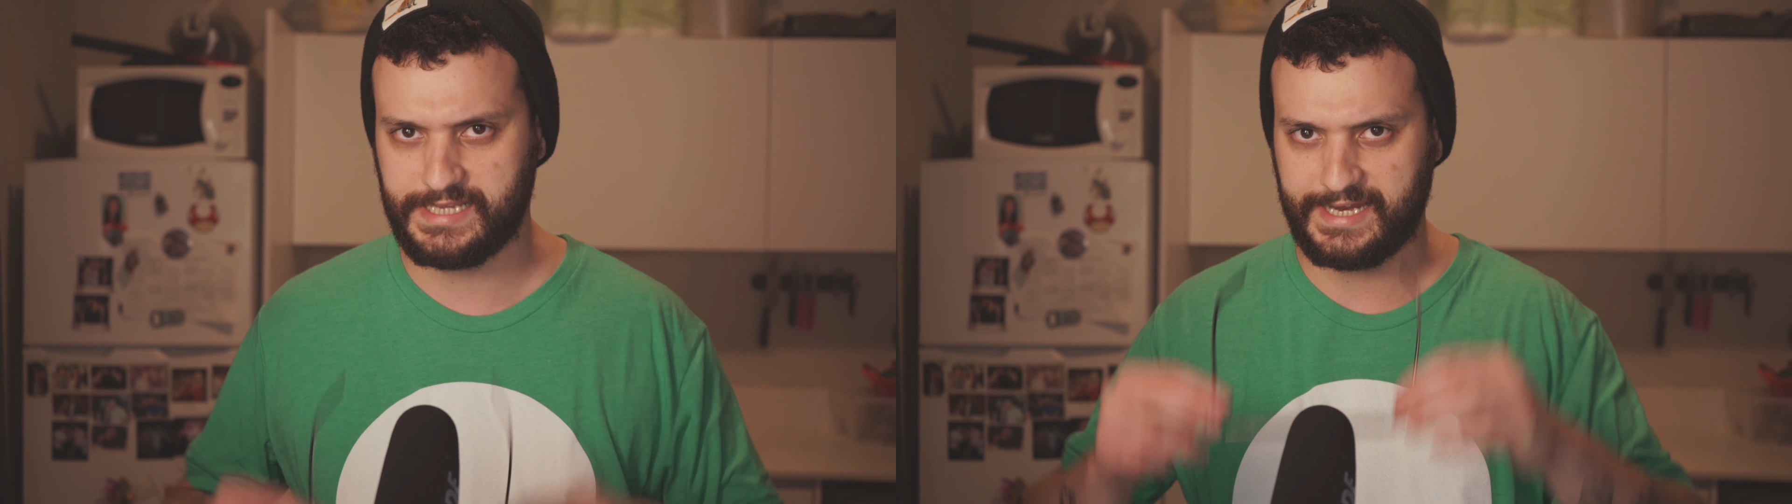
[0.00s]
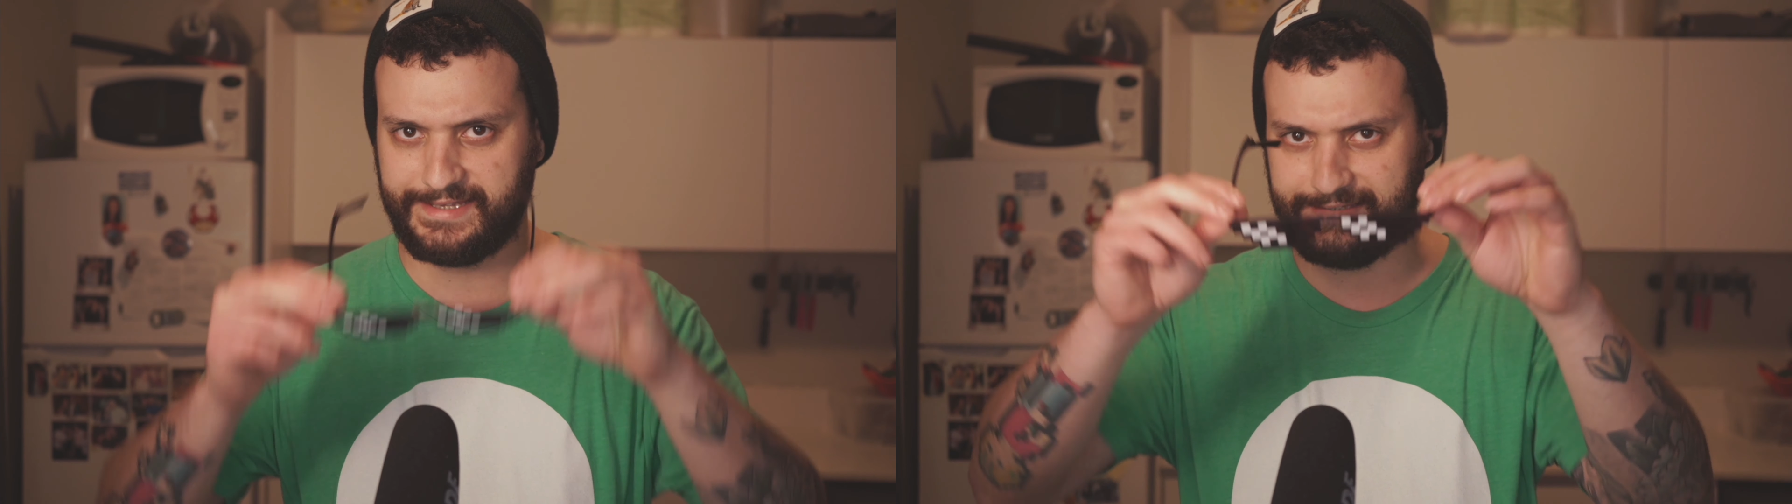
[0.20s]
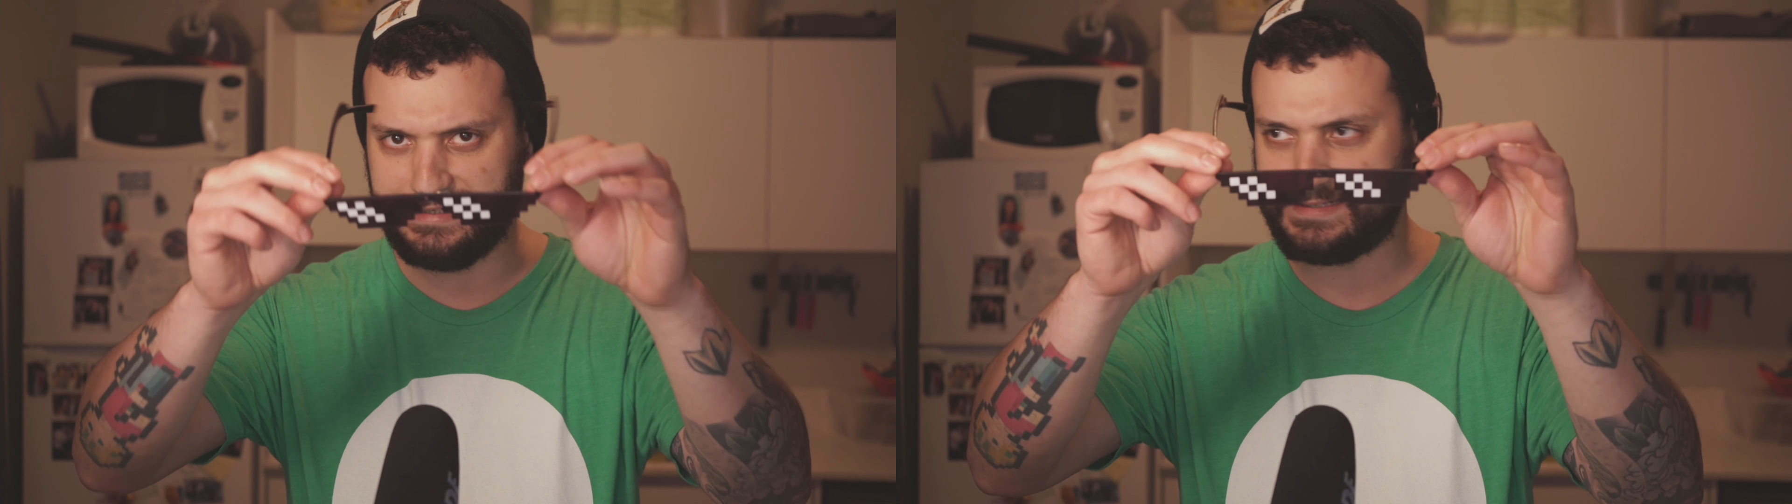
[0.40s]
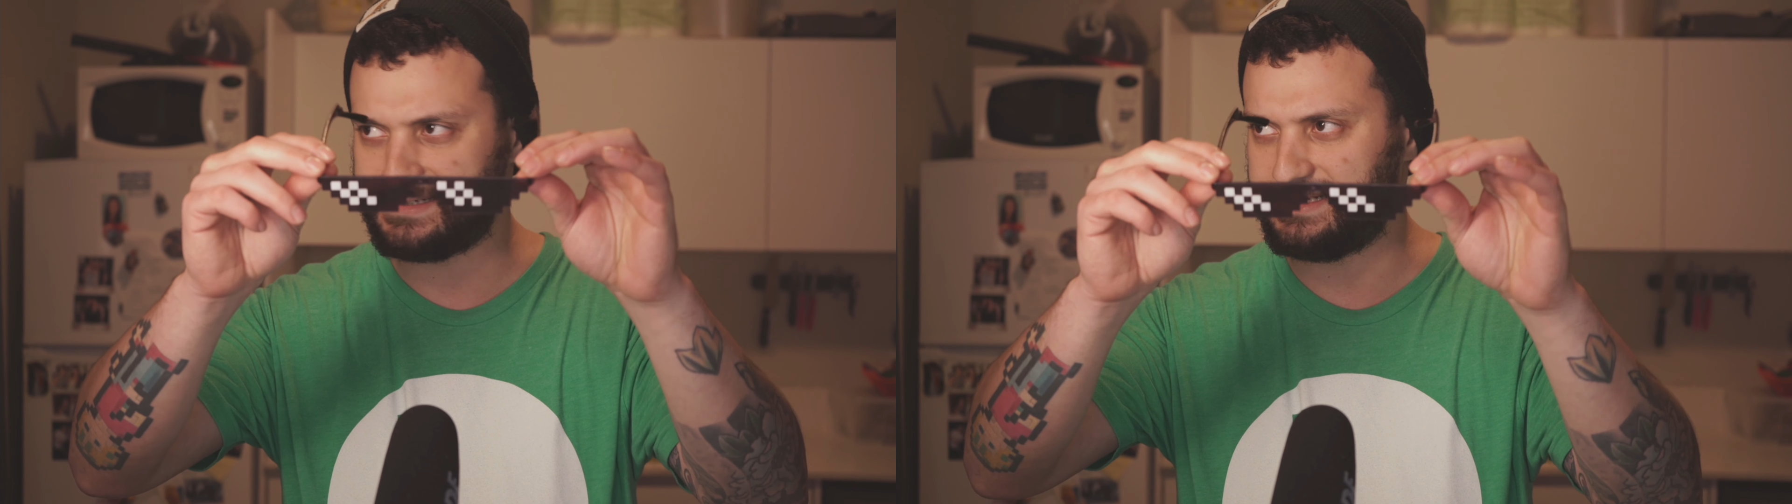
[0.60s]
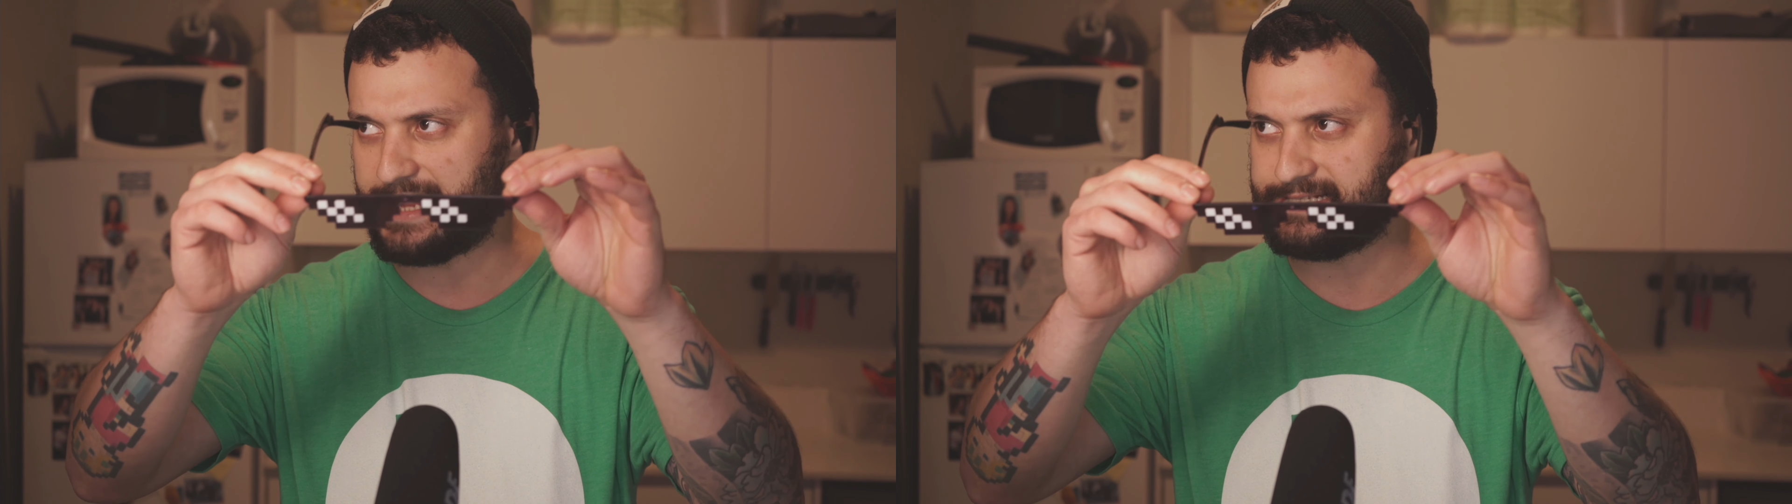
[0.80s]
like these
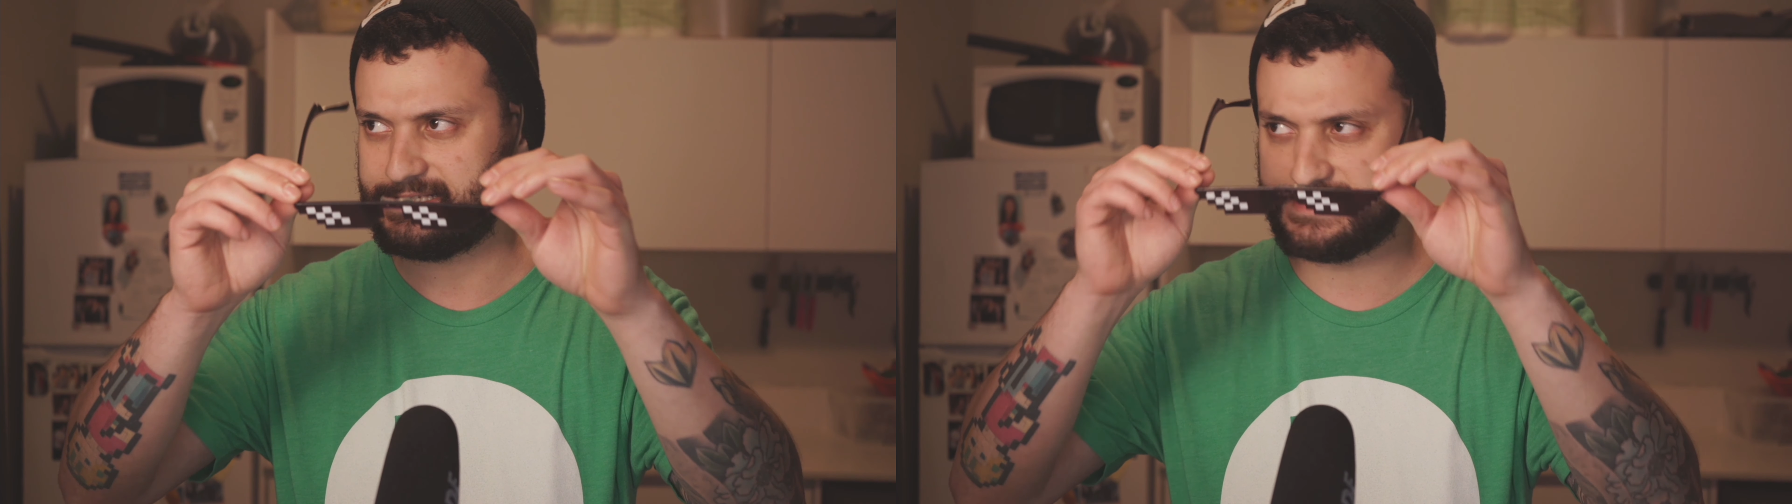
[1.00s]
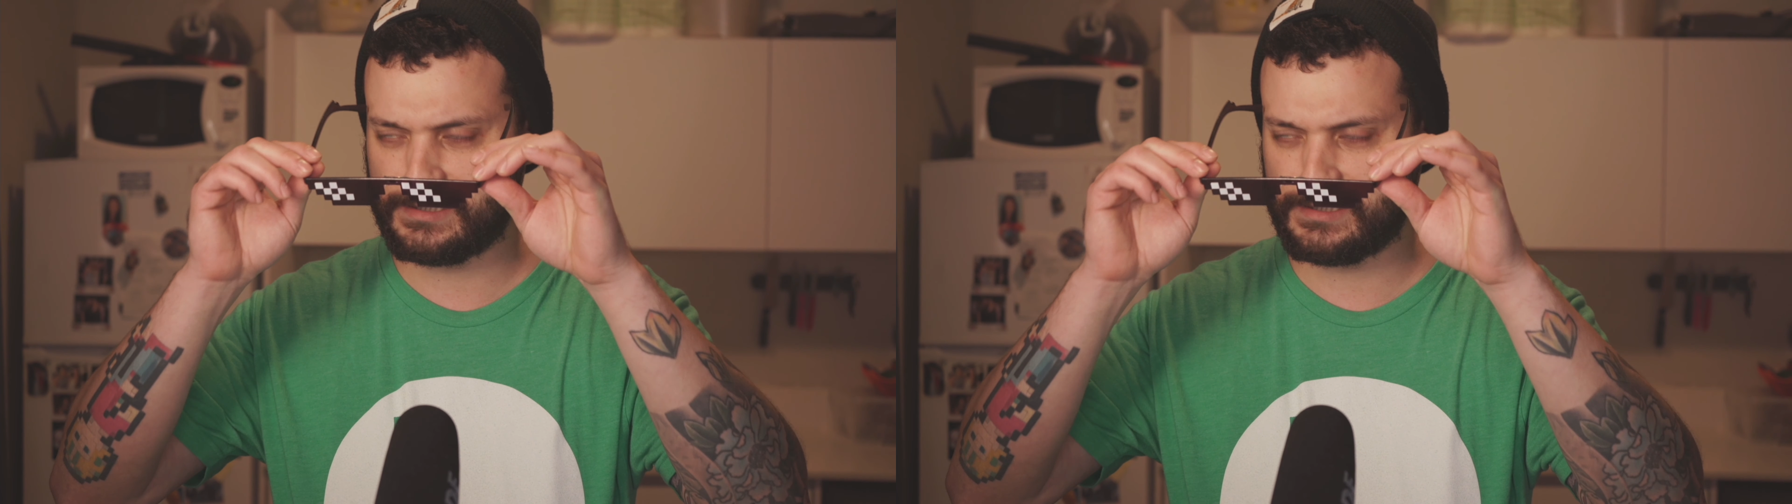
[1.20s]
glasses,